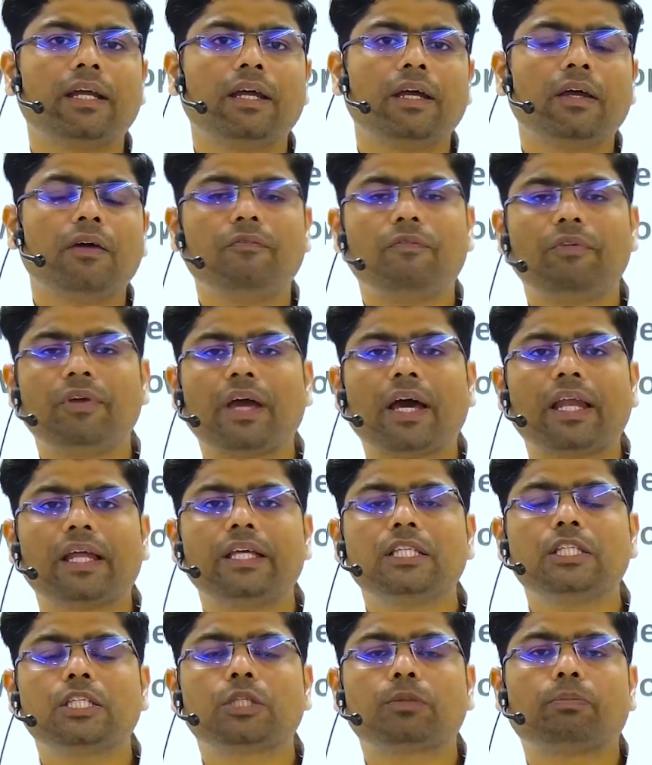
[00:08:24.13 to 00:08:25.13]
we are
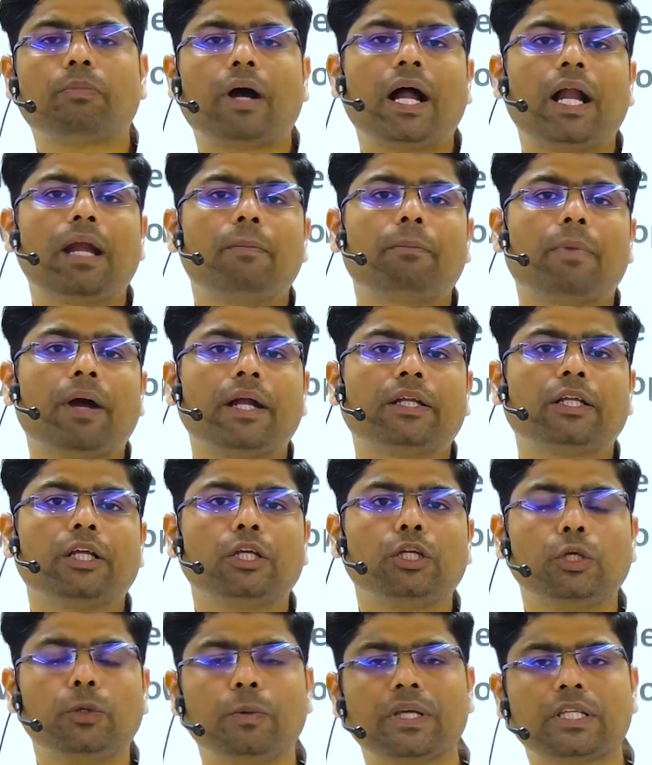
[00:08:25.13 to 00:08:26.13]
inspired by the
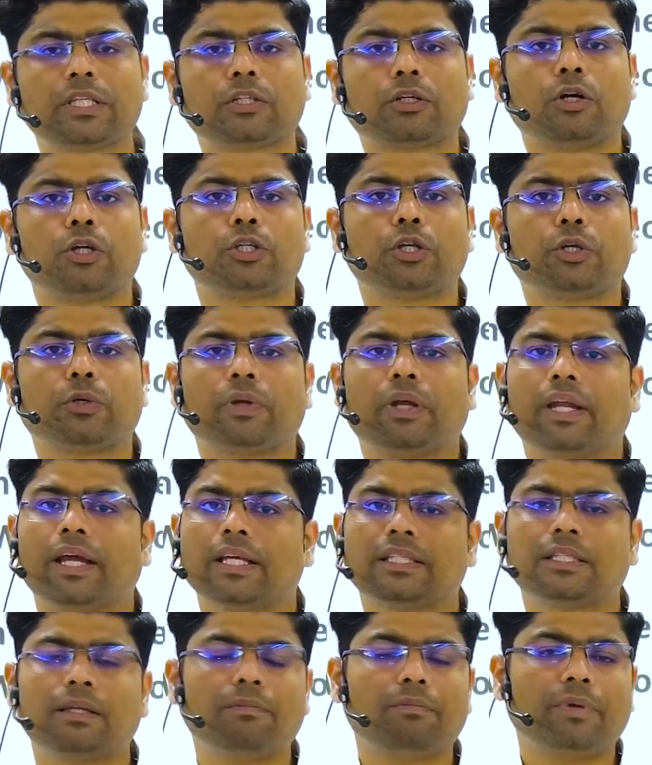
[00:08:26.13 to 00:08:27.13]
US Constituent
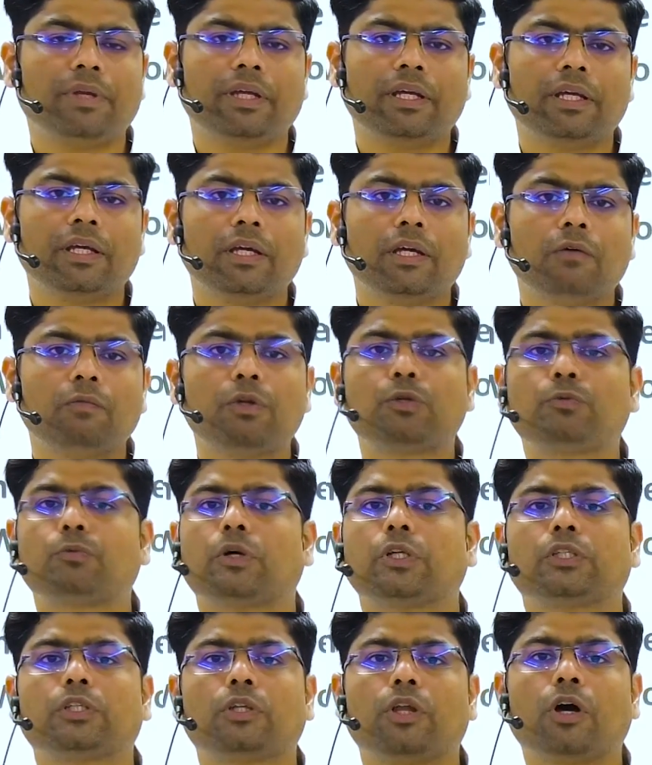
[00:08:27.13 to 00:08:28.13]
Assembly, which was
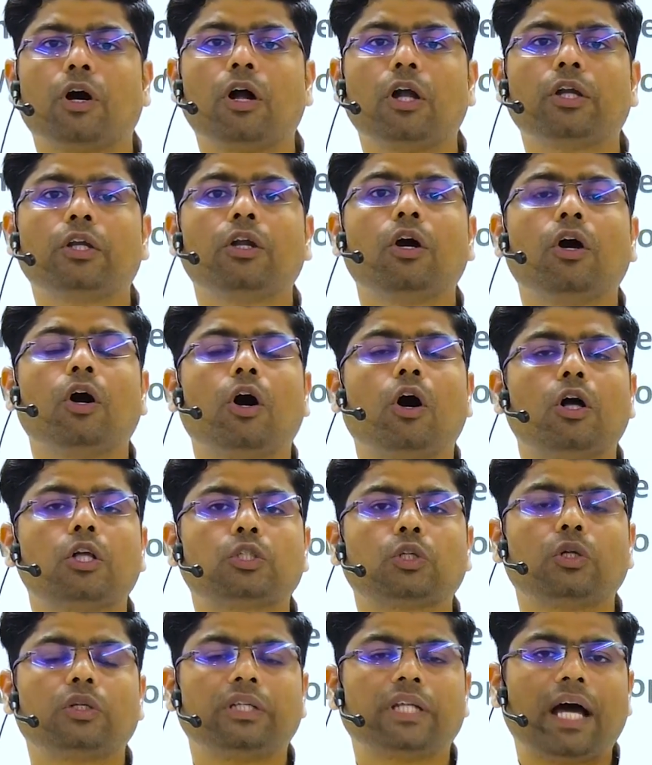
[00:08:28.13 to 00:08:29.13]
not
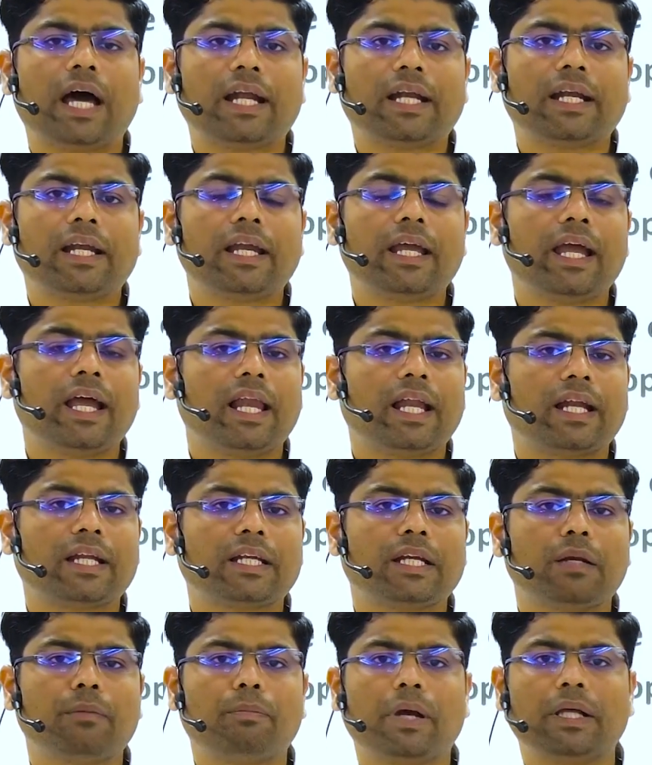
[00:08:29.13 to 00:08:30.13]
also directly
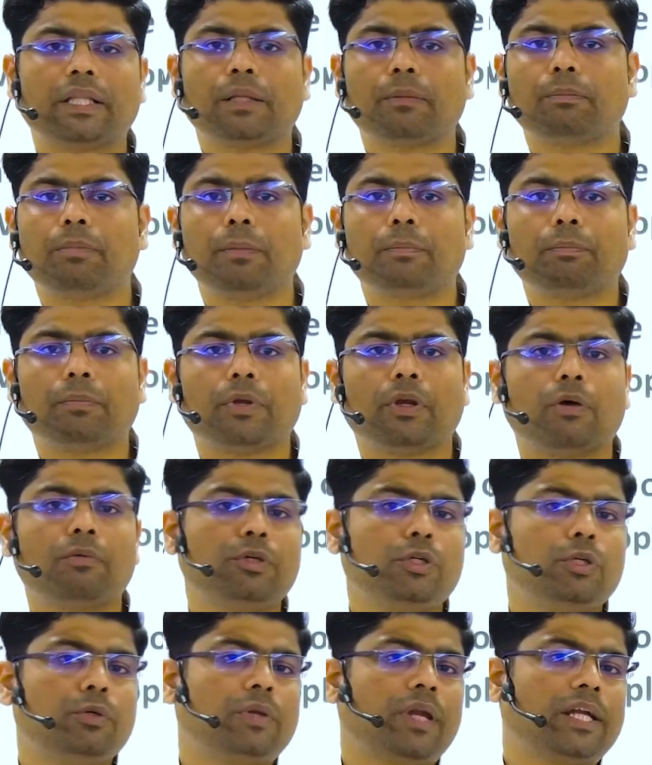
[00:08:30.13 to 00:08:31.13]
elected by the people of
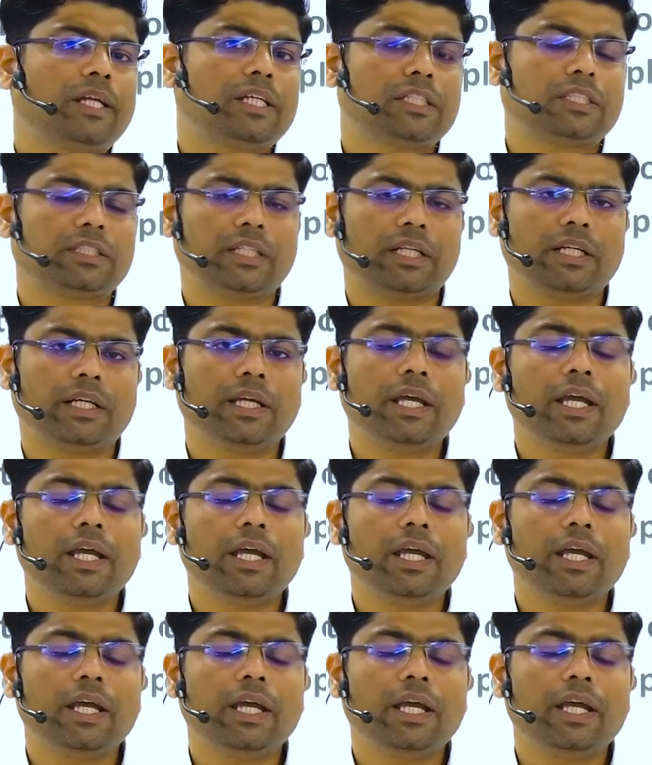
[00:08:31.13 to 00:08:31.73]
United States.